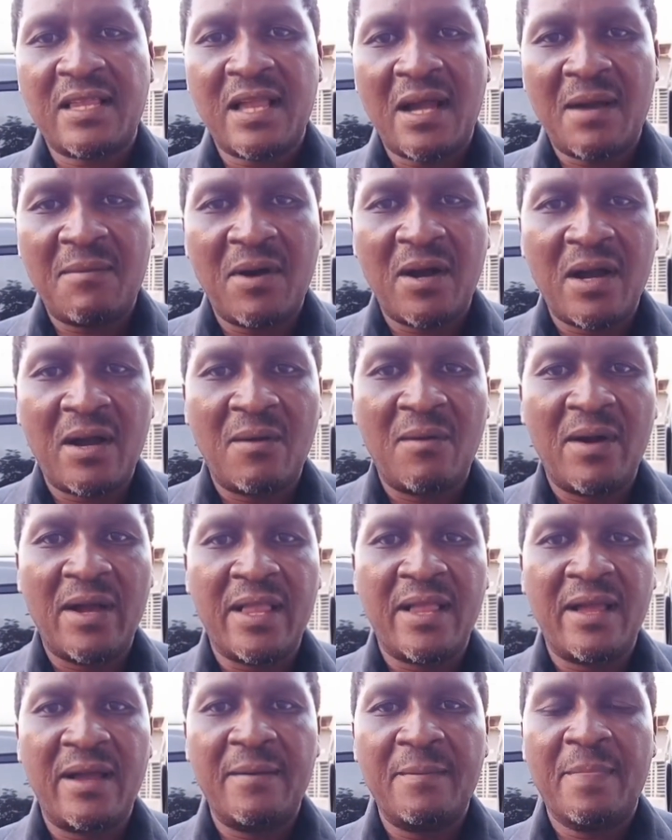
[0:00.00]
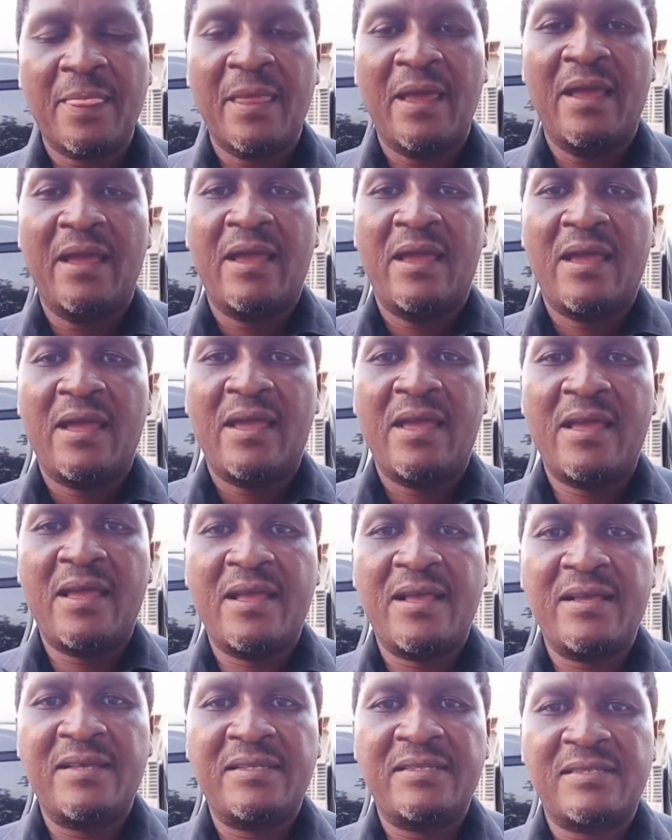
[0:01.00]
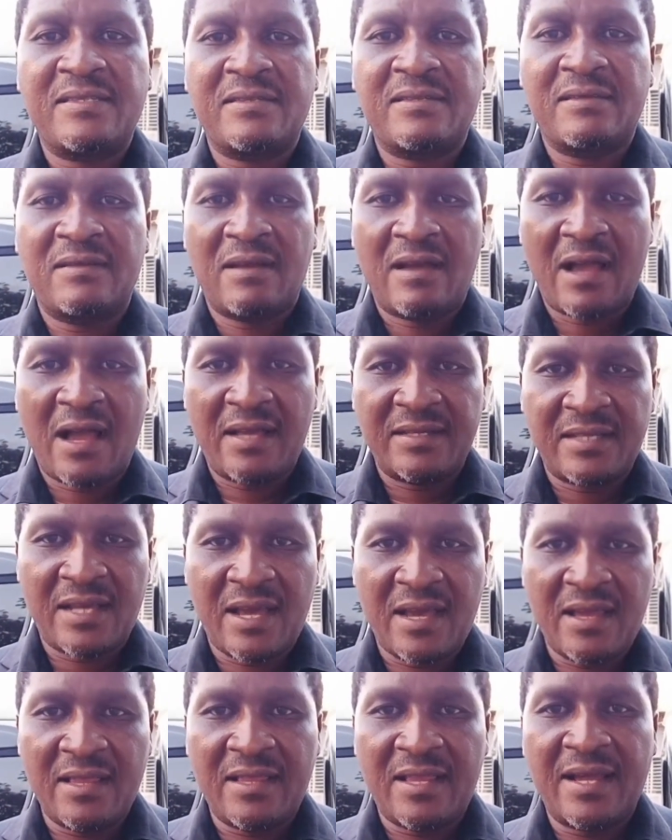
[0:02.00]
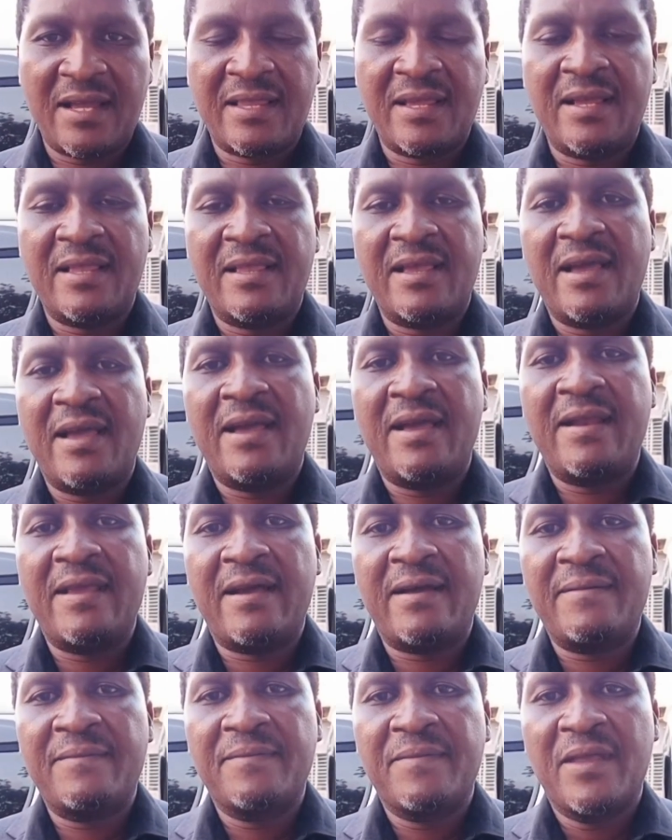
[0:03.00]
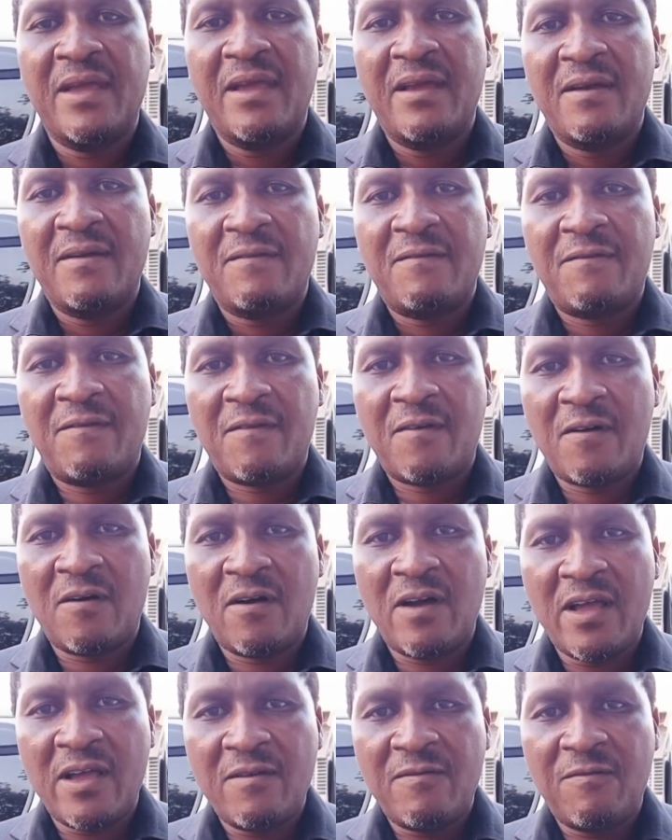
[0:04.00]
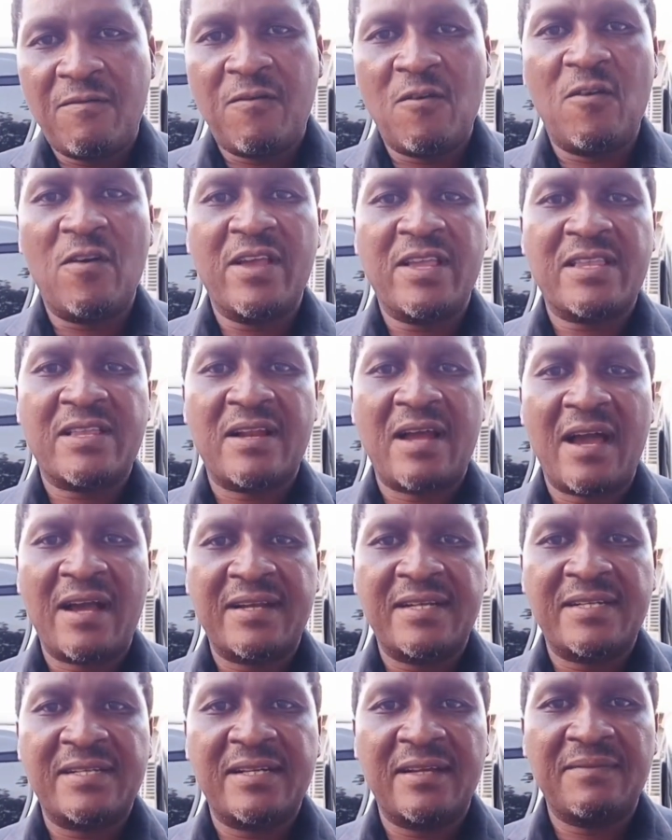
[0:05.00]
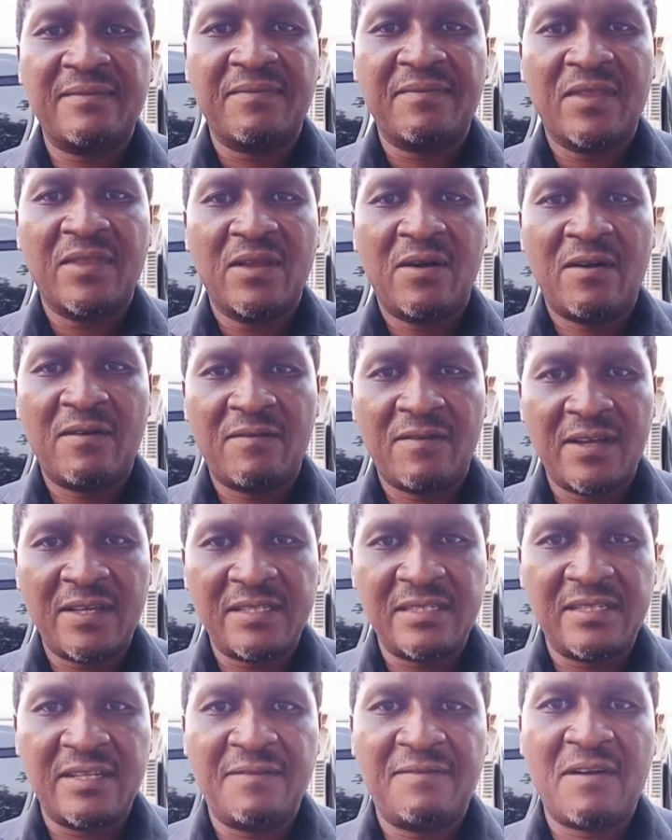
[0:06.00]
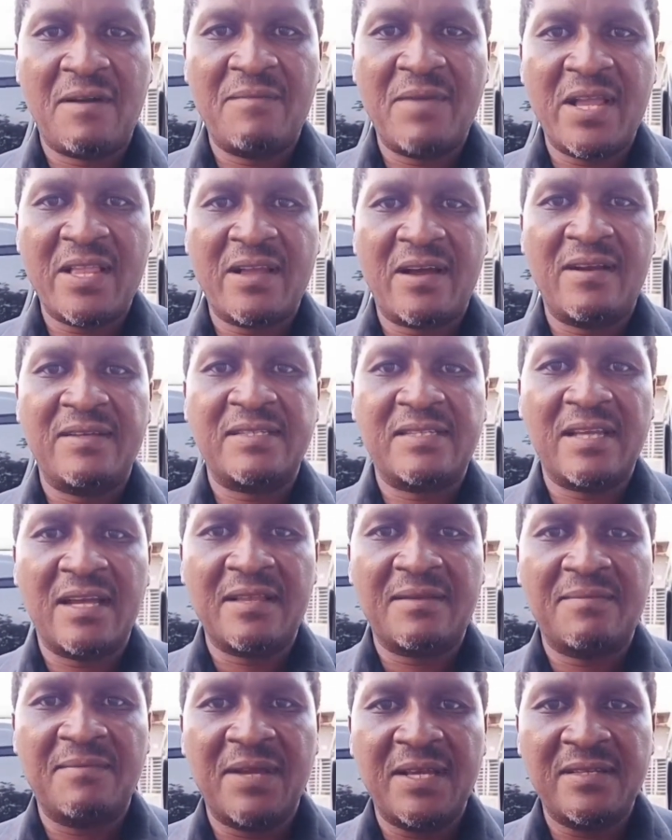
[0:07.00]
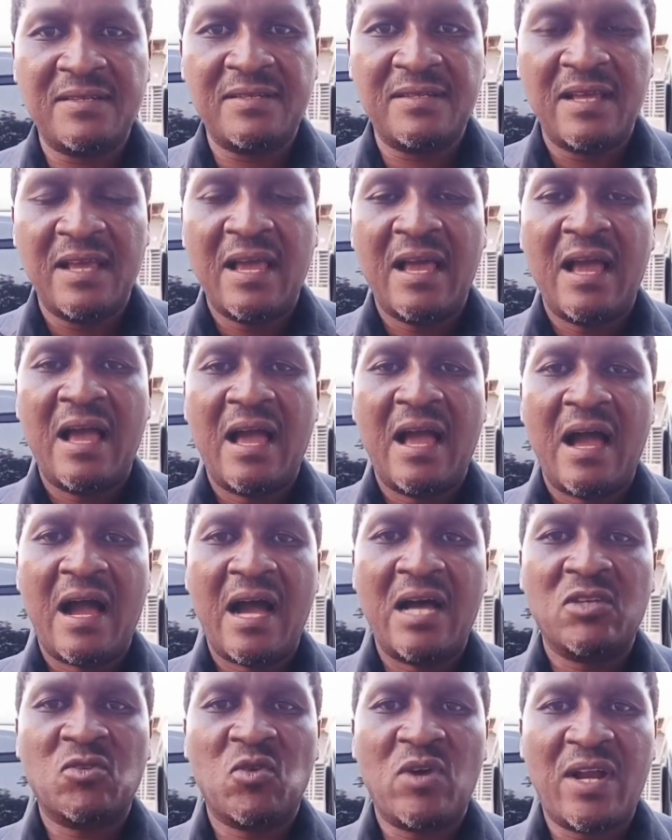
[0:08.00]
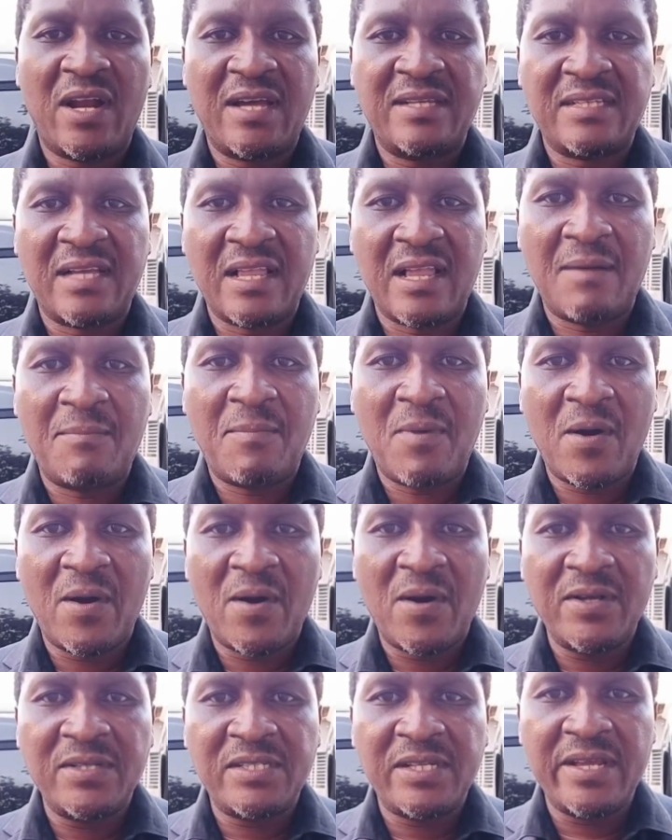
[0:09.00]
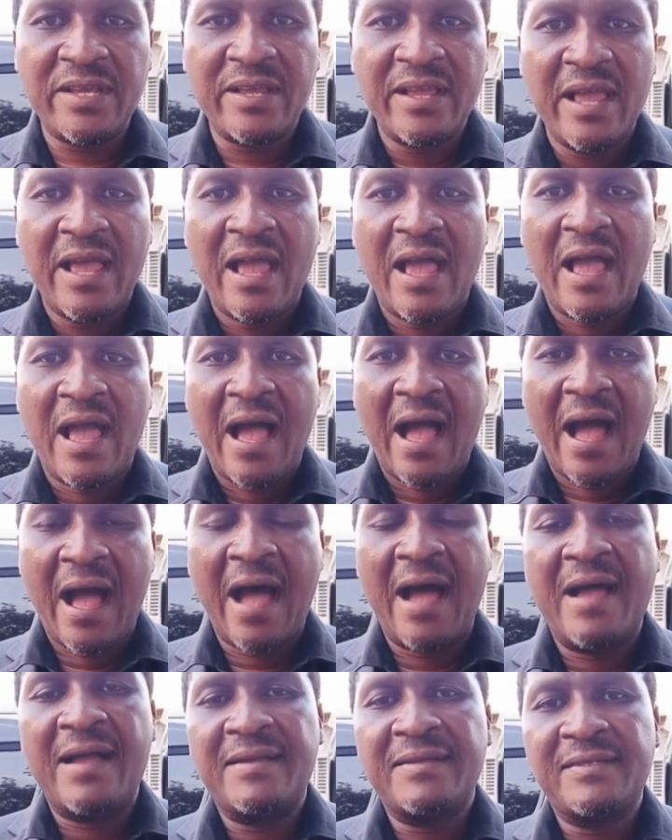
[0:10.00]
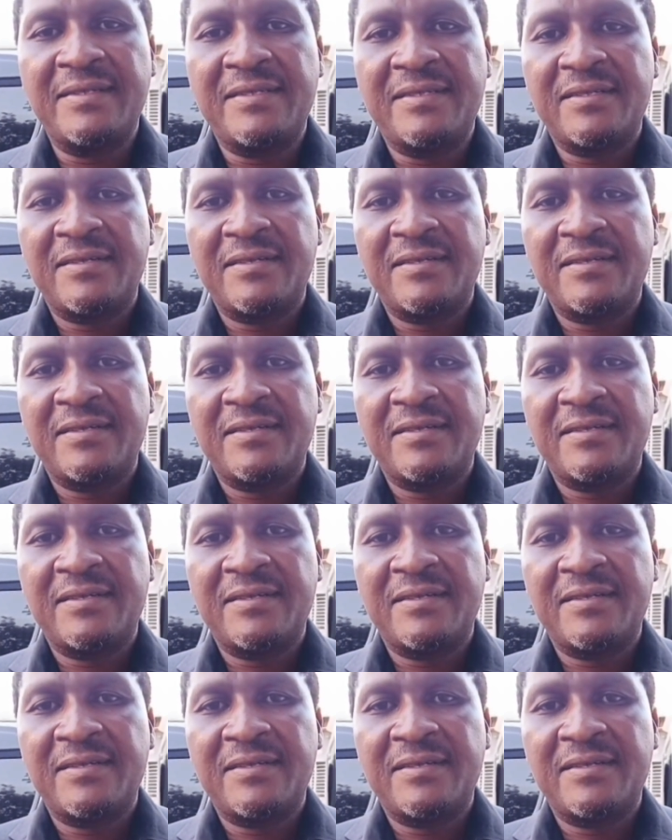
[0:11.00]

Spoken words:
Tabo Kawana is, as I indicated earlier, for a full retraction of his defamatory statement, as well as an apology and